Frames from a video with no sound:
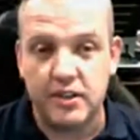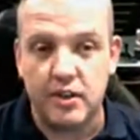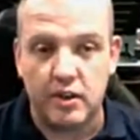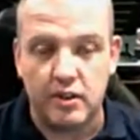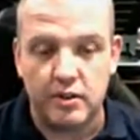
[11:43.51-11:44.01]

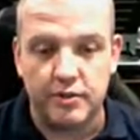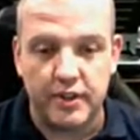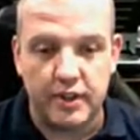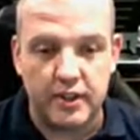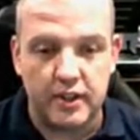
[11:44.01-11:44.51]
of
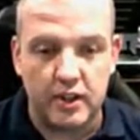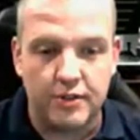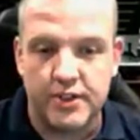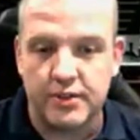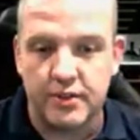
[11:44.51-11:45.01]
the
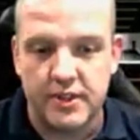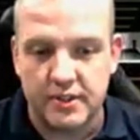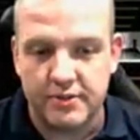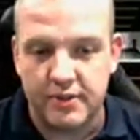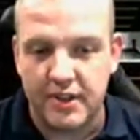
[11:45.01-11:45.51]
Office
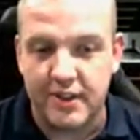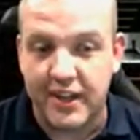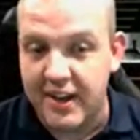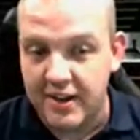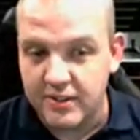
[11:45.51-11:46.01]
365
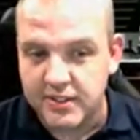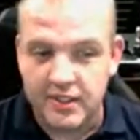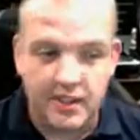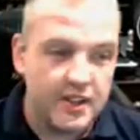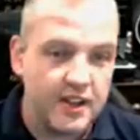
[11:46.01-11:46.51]
account
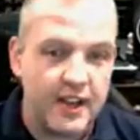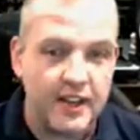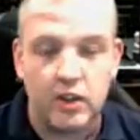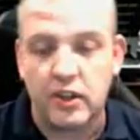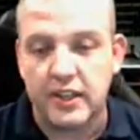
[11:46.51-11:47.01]
and
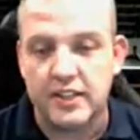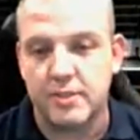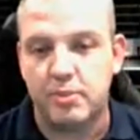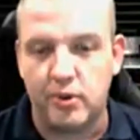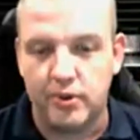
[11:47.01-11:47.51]
logging into the
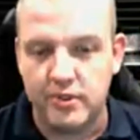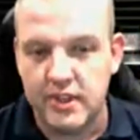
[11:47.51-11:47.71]
portal.